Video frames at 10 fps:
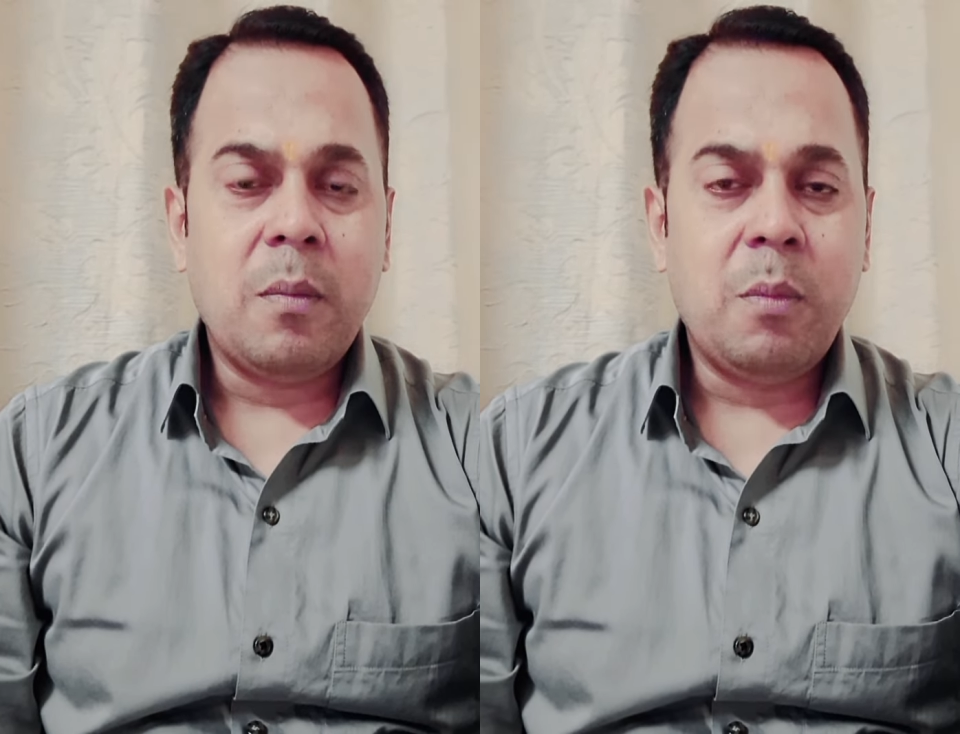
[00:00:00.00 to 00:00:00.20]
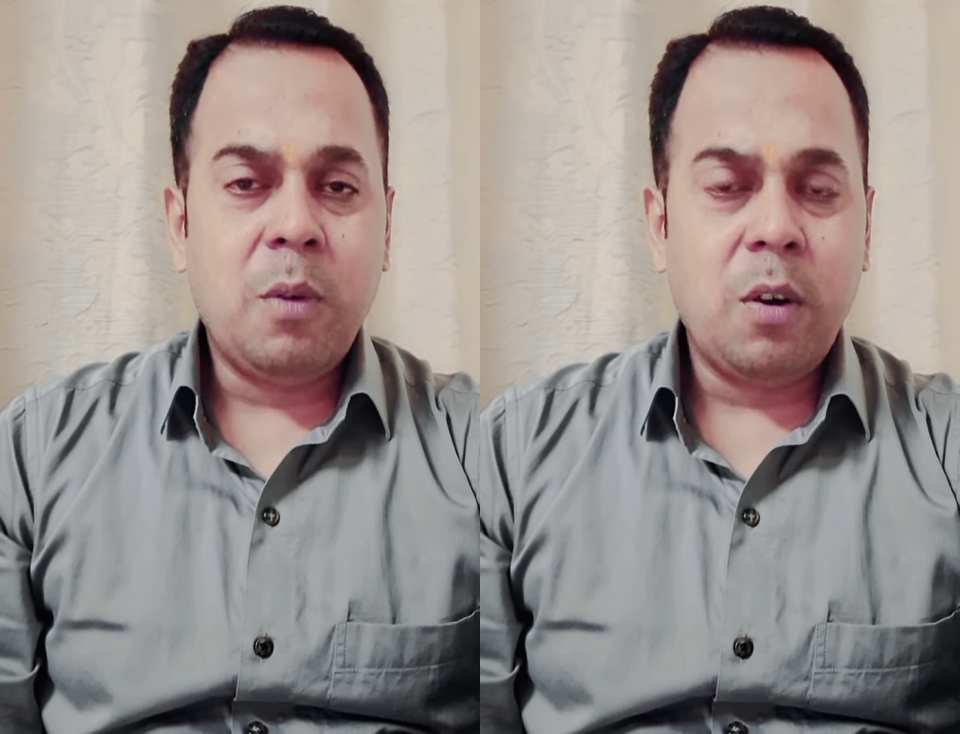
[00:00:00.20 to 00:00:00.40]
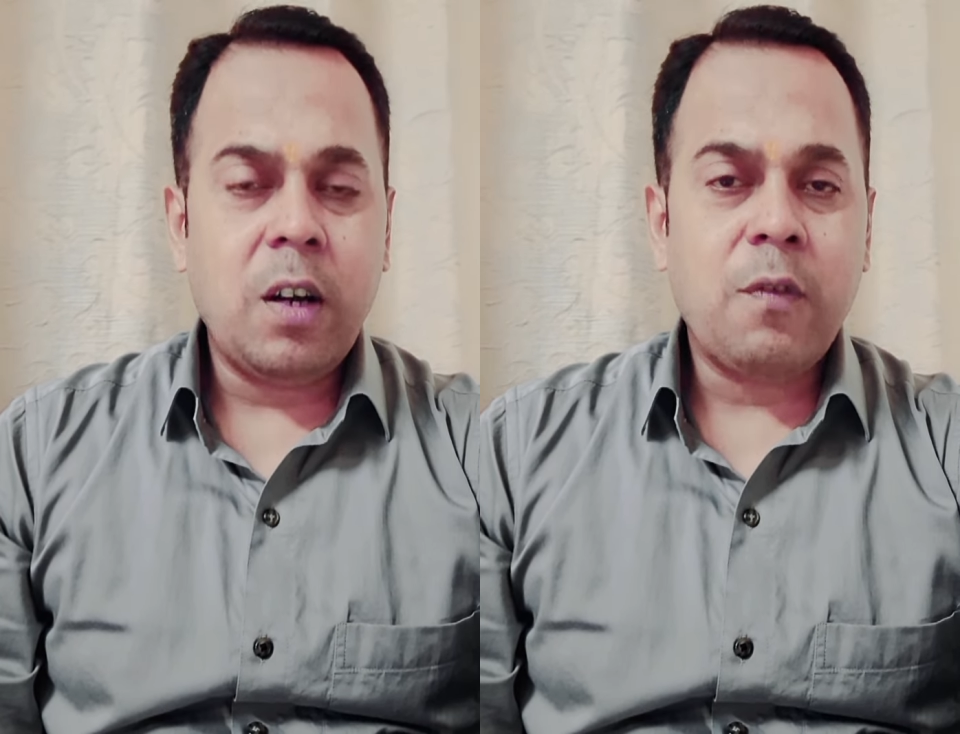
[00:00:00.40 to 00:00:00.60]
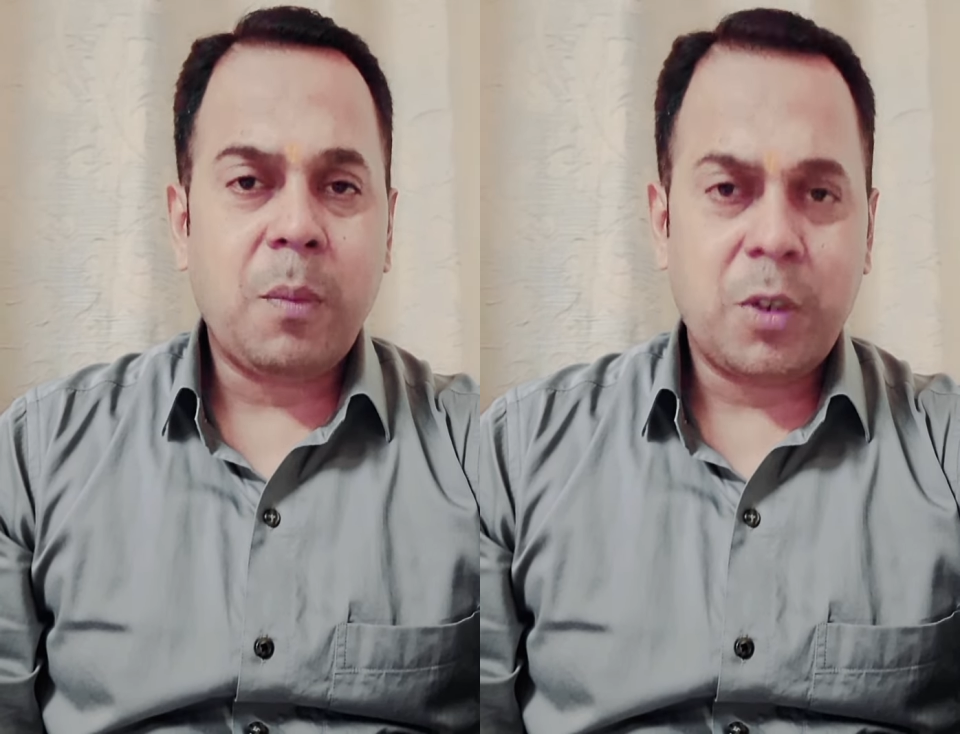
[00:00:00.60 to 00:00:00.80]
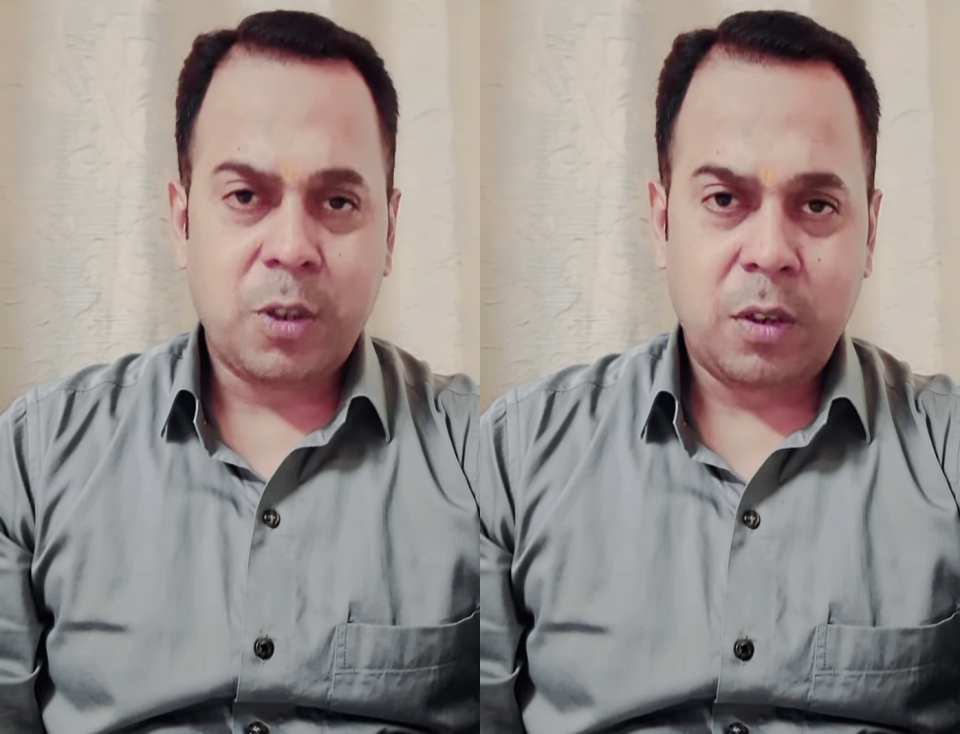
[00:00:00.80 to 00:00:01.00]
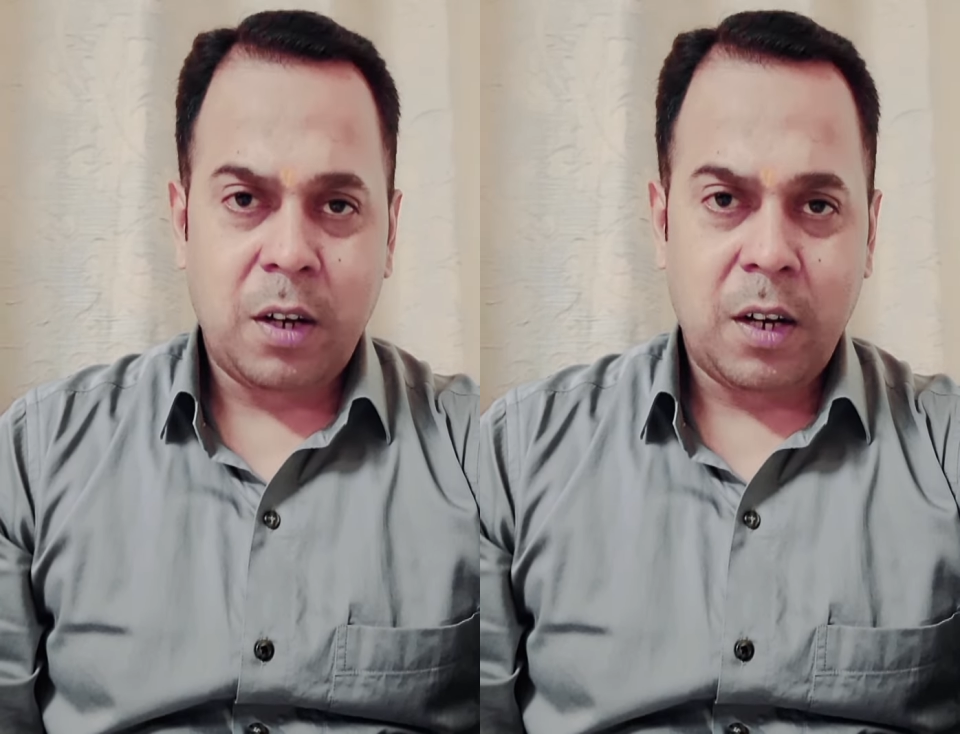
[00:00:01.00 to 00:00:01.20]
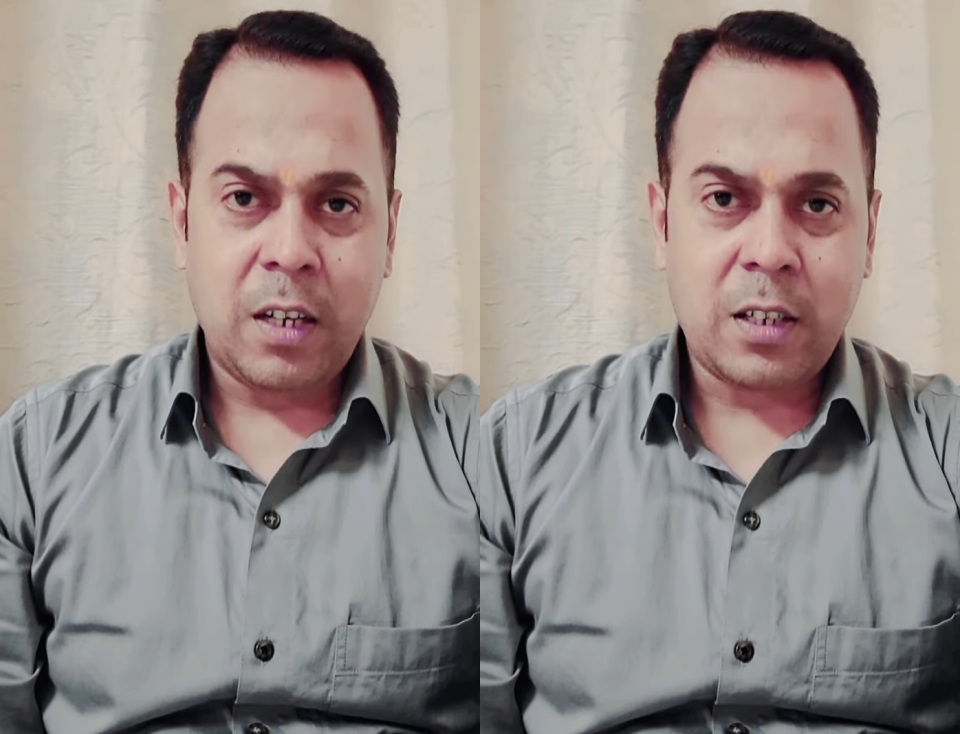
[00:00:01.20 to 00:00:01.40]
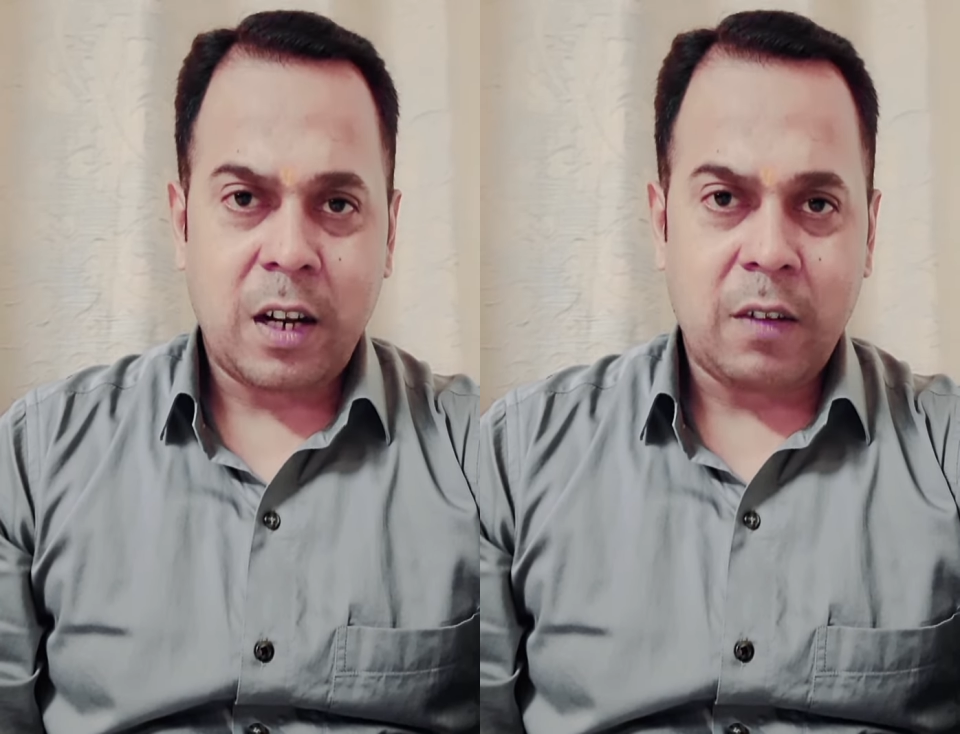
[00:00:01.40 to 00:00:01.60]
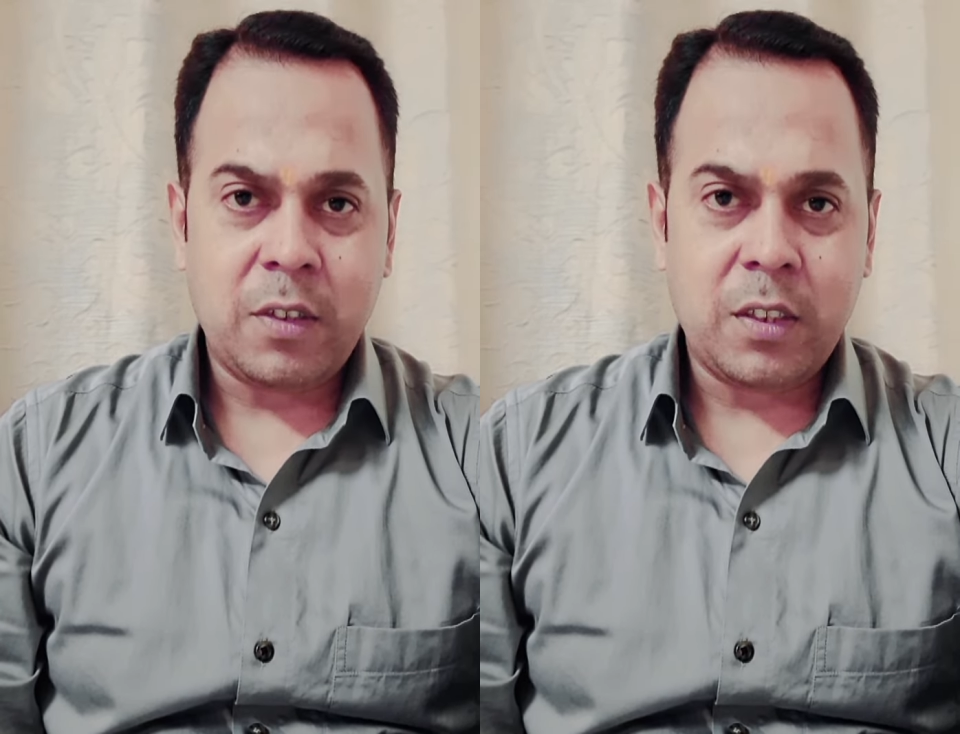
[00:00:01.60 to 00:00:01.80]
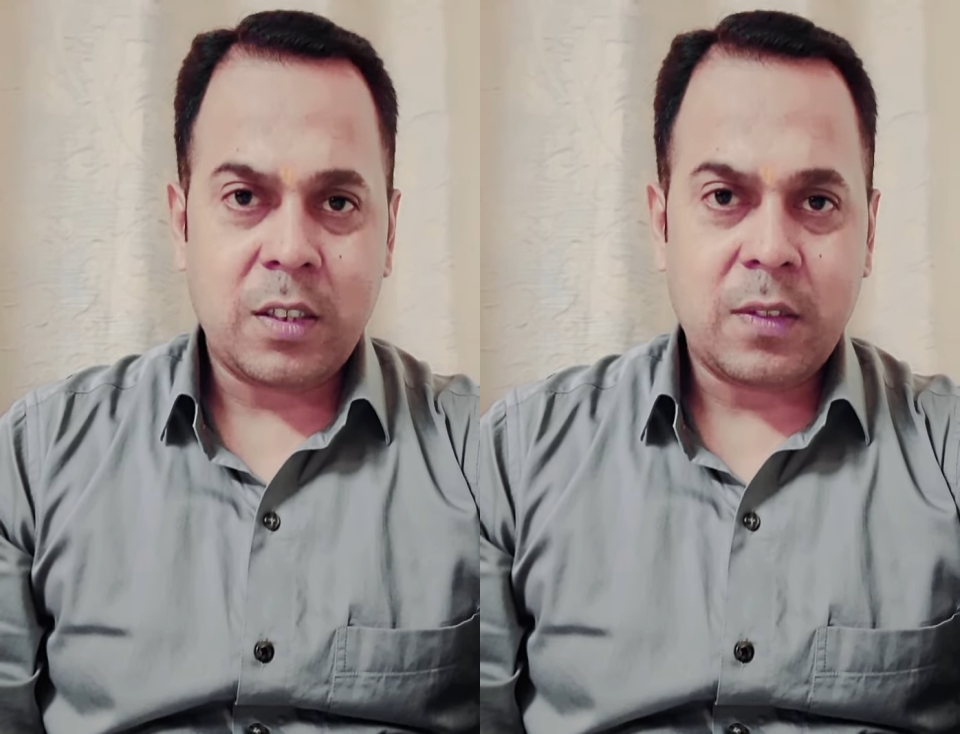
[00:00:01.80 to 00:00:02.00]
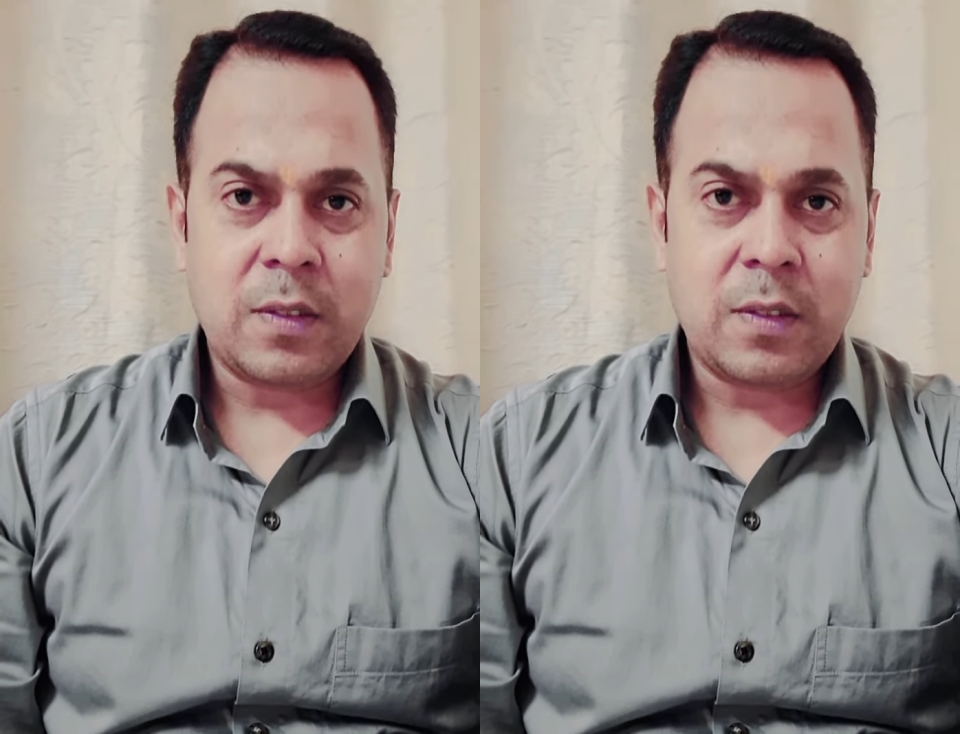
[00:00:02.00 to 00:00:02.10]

more information in English language,